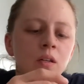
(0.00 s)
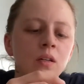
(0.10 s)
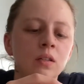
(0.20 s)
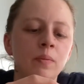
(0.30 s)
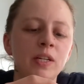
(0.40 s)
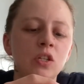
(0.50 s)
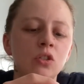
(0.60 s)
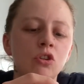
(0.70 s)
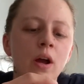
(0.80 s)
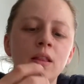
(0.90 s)
Let me just
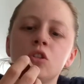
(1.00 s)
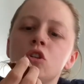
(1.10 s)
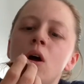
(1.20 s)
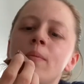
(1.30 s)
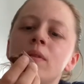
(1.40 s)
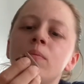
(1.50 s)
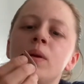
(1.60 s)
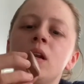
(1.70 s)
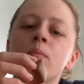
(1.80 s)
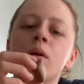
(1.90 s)
try the top of the
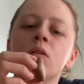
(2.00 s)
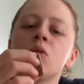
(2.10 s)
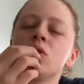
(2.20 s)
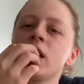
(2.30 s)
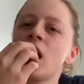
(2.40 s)
peanut butter only.